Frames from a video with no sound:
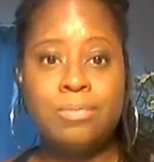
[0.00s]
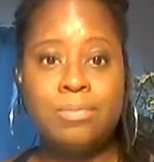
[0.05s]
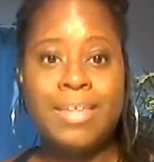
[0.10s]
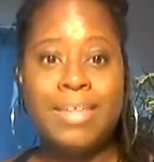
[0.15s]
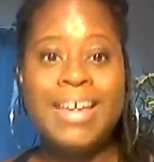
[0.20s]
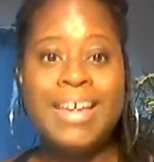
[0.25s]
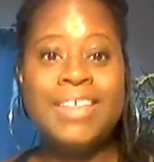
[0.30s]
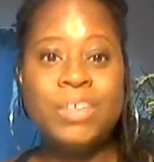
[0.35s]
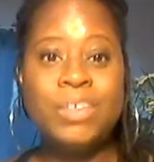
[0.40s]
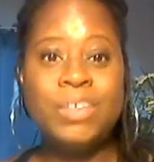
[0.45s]

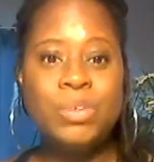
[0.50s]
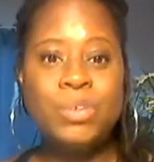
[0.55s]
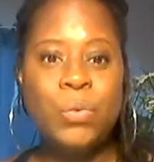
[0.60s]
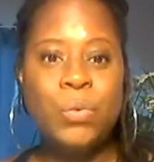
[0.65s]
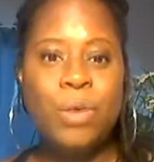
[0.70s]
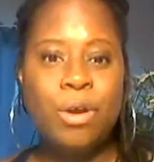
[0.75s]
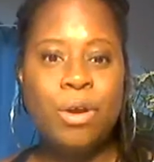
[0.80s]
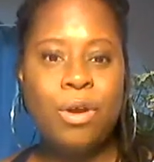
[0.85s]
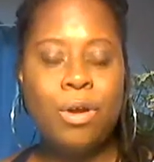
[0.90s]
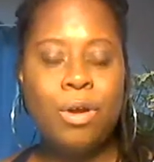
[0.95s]
in this
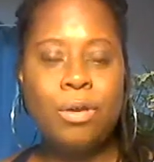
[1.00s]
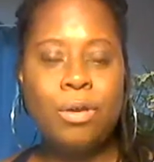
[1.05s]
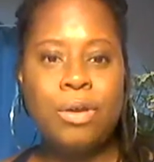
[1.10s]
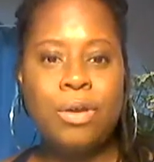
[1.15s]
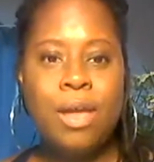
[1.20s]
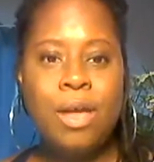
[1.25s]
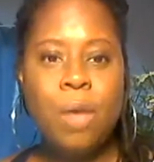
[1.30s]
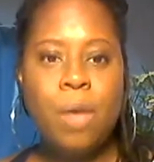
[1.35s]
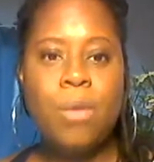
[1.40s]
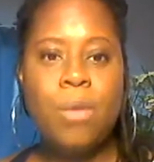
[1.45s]
world.
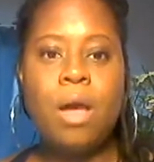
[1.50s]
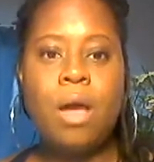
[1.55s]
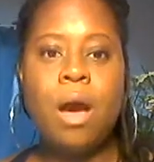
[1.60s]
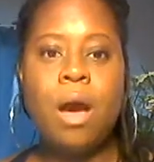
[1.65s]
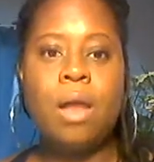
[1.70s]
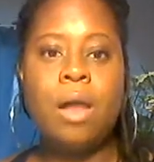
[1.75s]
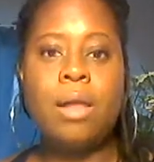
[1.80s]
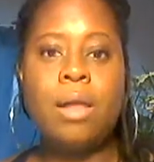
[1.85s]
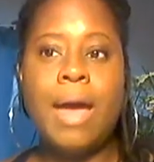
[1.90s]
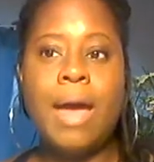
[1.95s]
We
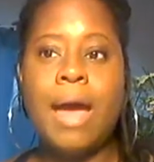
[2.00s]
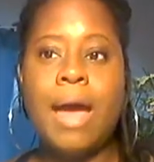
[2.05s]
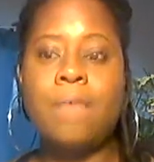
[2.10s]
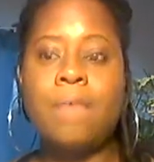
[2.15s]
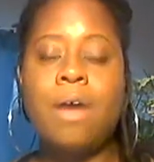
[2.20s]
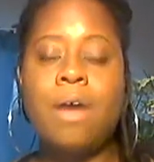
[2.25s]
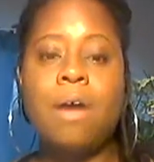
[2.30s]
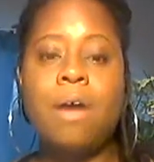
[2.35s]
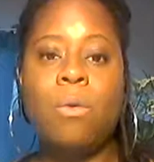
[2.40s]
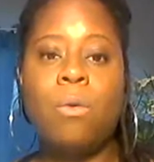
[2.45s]
all
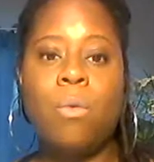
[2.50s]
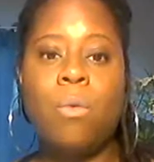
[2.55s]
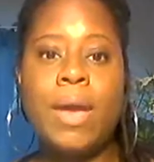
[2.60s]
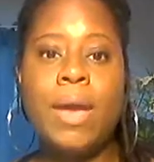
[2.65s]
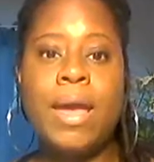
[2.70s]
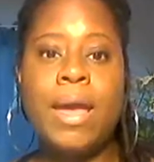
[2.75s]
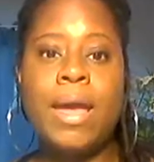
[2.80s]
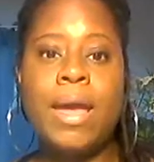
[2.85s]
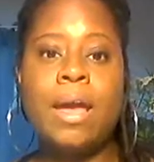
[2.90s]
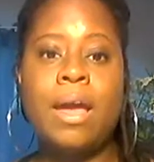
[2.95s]
have our
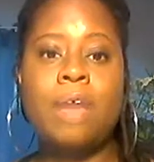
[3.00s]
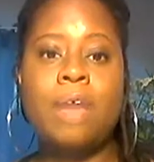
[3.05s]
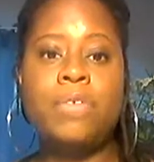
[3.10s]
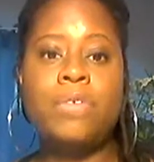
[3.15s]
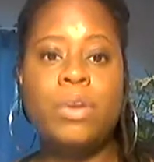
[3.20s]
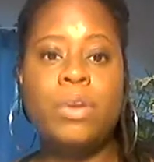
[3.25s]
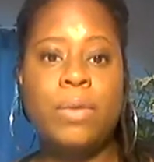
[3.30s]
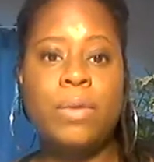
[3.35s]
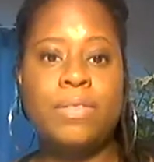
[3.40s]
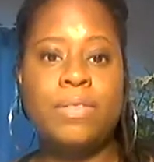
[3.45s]
way of
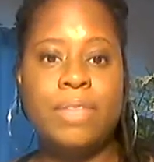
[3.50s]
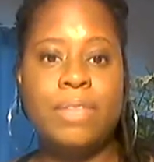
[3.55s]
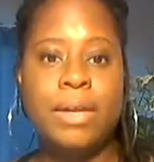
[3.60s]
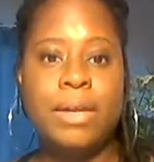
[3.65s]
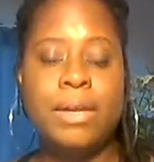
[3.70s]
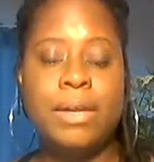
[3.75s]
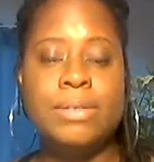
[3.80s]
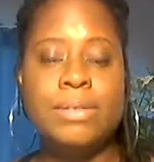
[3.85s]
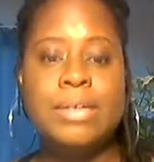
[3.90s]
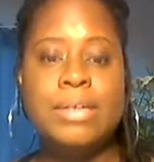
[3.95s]
doing
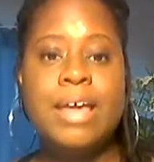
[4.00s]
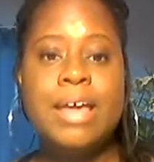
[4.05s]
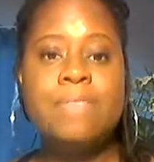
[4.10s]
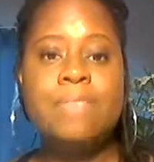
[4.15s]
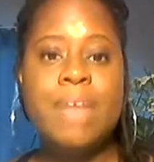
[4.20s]
things